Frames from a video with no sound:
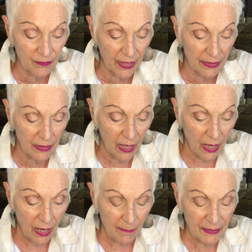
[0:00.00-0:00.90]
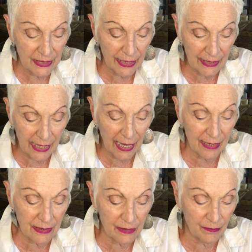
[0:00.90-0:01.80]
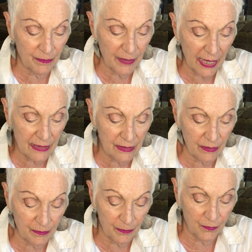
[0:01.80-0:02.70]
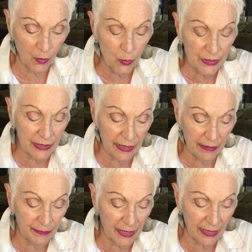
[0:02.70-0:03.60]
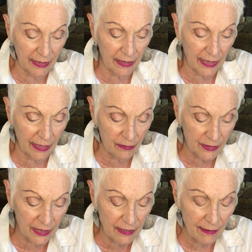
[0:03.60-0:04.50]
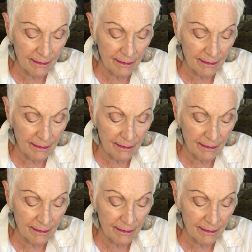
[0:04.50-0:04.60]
But then as the votes keep getting counted,